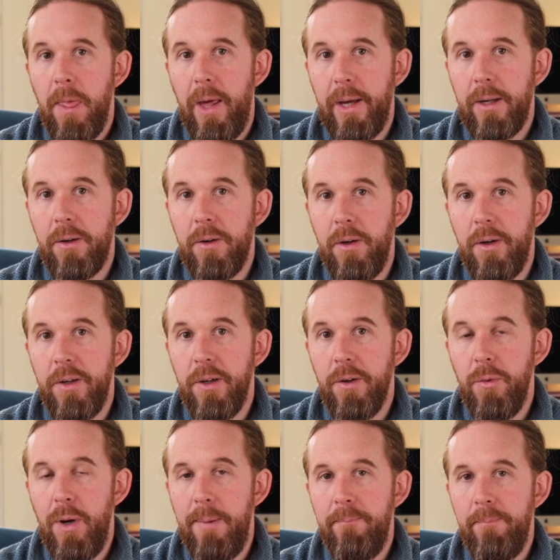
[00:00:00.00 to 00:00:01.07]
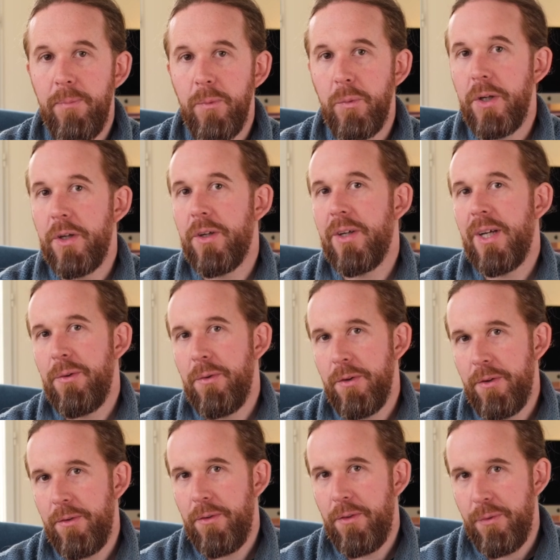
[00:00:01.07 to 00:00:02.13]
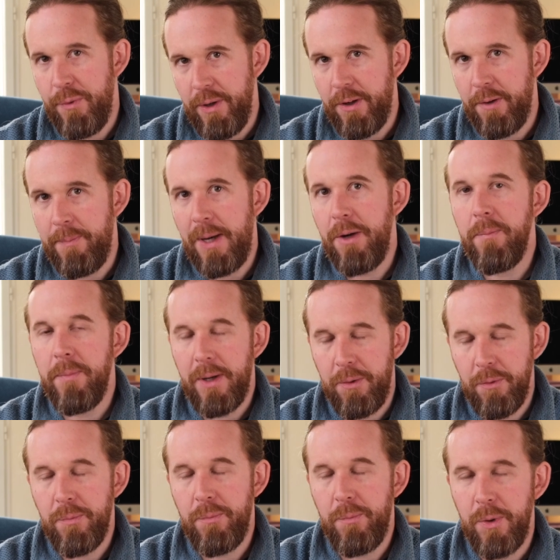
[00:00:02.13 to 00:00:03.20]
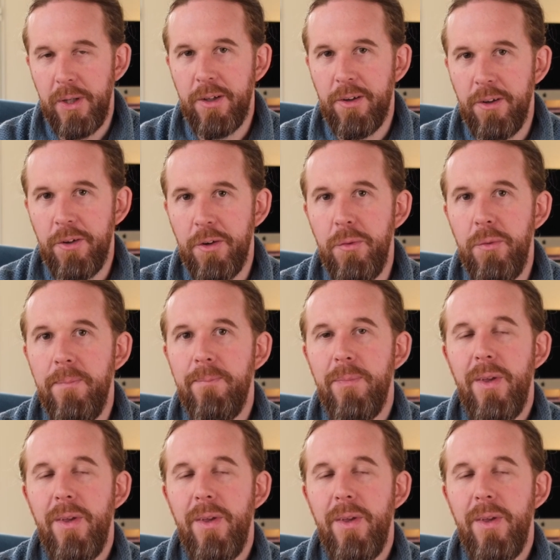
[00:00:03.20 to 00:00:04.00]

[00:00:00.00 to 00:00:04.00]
echocardiogram, which I wasn't thrilled about, but I was willing to do.